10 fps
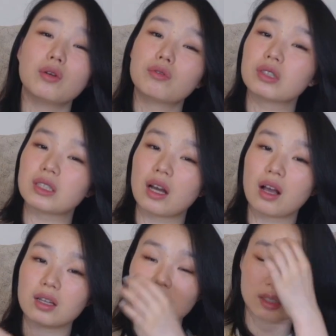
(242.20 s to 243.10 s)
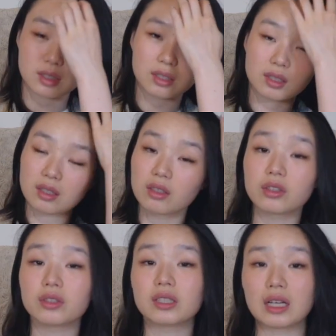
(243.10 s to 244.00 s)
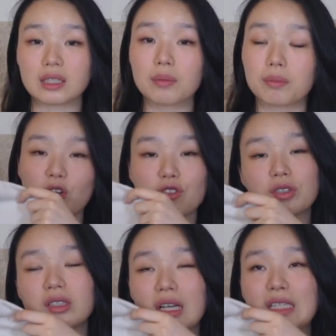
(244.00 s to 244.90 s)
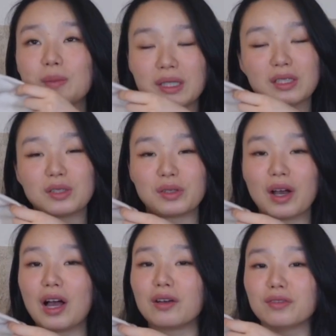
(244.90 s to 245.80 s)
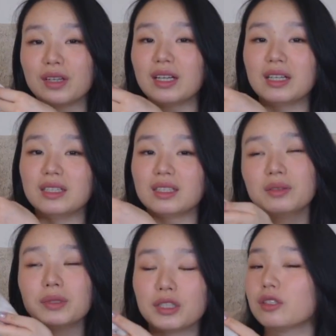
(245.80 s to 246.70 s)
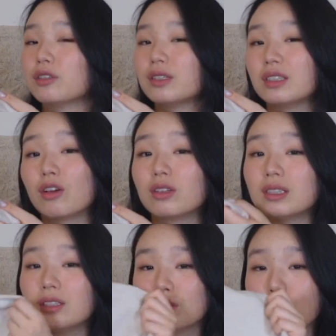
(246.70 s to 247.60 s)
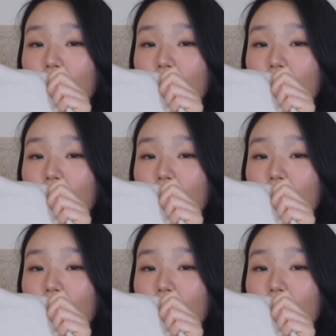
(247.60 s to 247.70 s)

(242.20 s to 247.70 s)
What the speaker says: oversized, it's good to size up, or just nice basic to have, and the material is honestly so